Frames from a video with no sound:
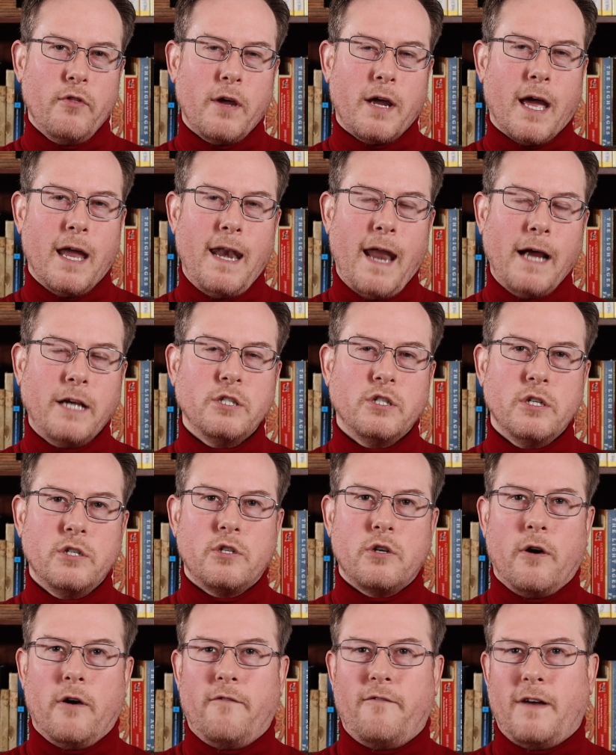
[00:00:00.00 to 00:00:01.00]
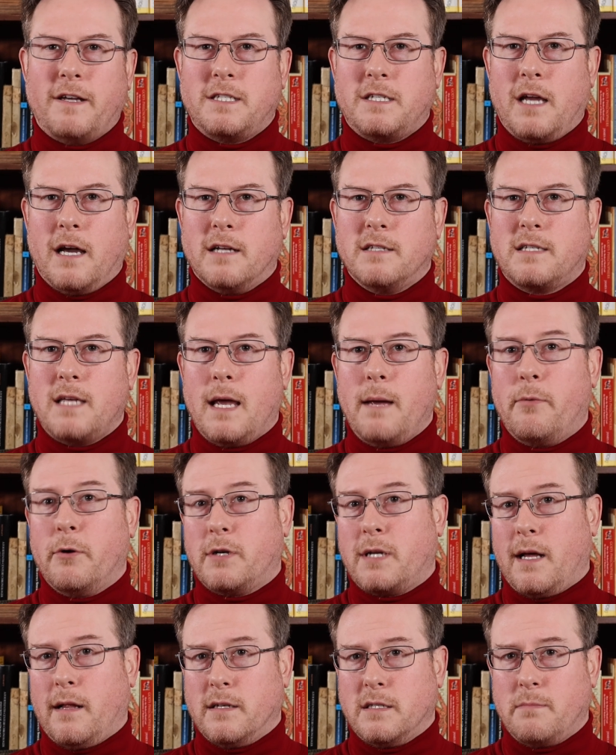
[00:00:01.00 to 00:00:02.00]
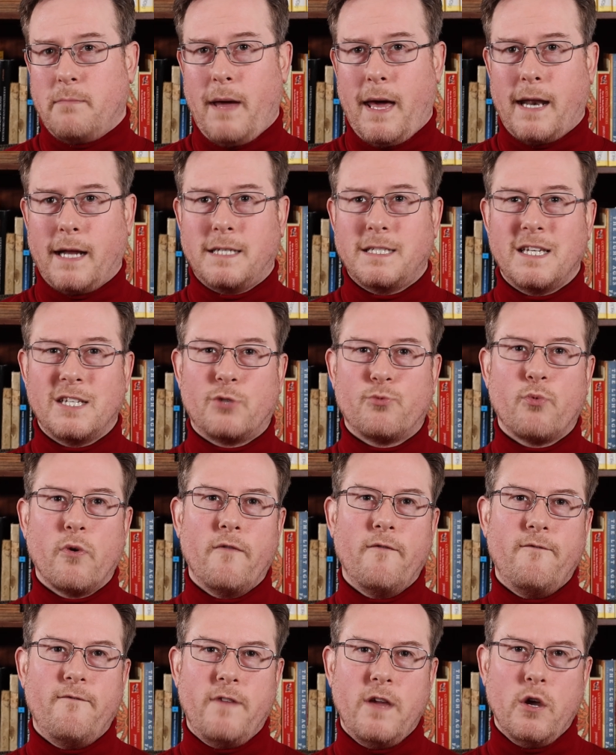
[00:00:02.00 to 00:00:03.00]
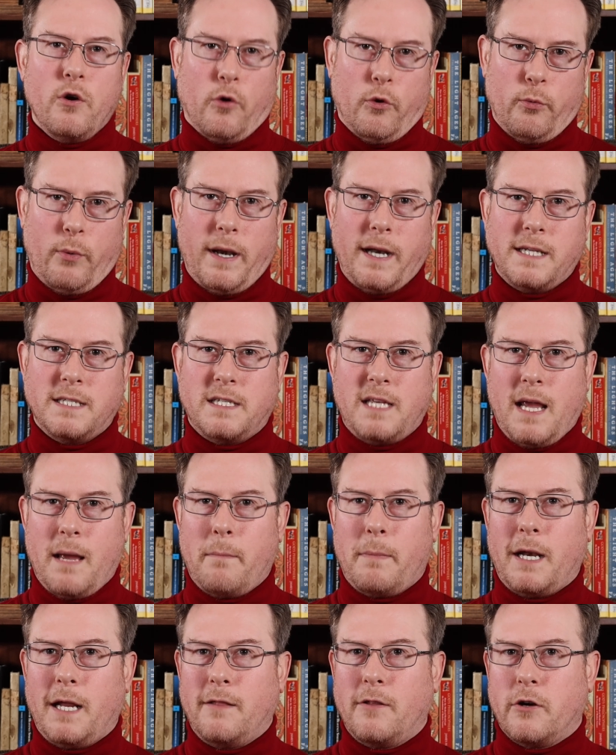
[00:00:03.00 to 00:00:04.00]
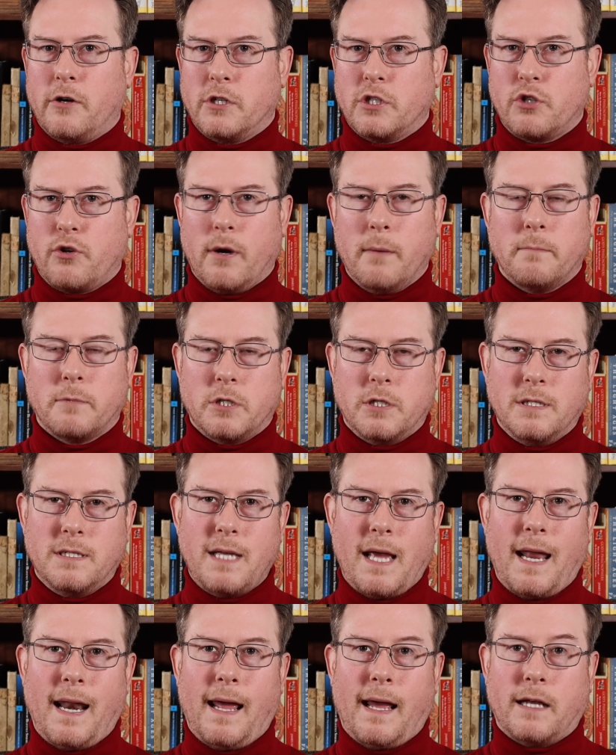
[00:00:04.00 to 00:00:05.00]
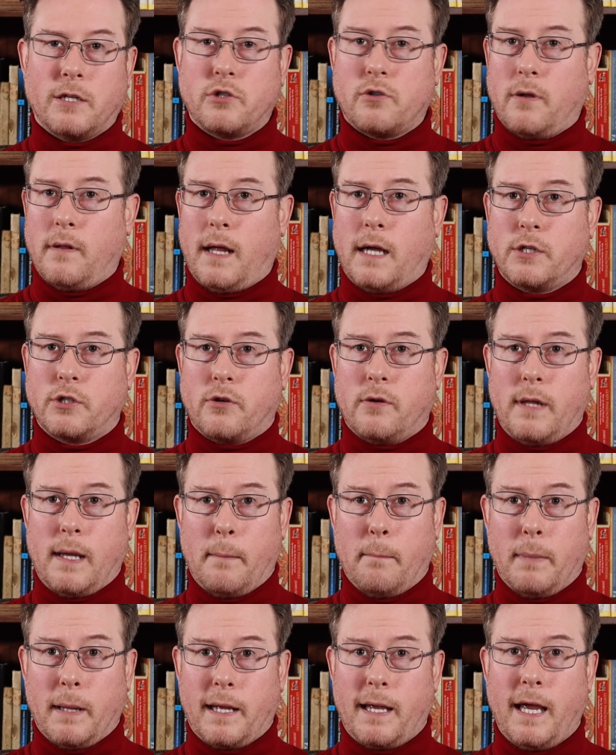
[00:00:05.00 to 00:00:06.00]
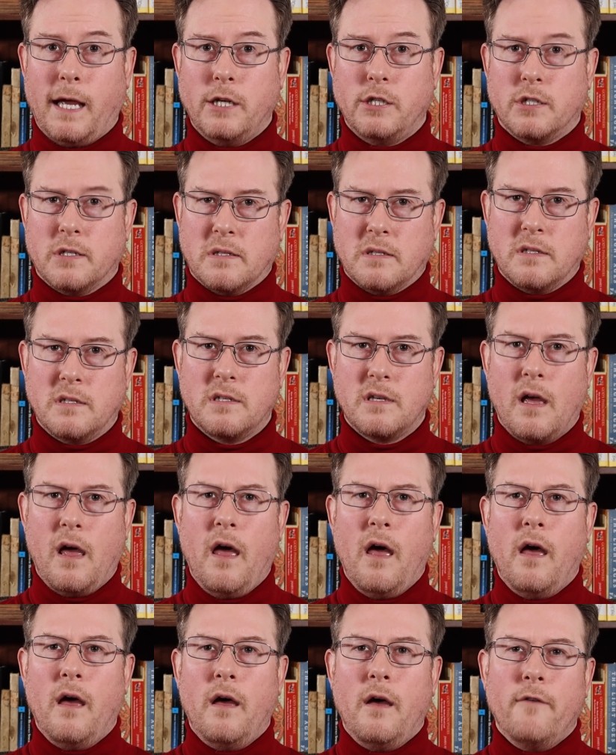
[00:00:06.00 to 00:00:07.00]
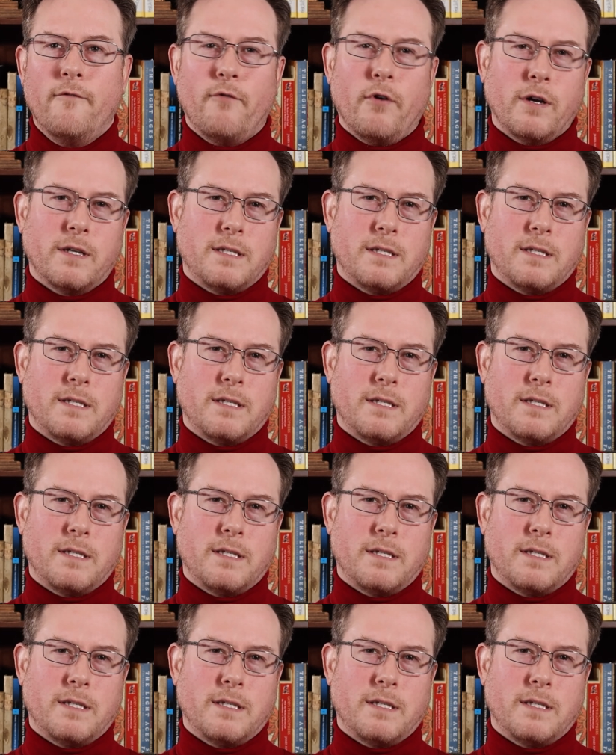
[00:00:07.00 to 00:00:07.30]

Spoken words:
the connection to Hephaestion's Apotelesmatics is revealed when examining their descriptions and astrological implications. For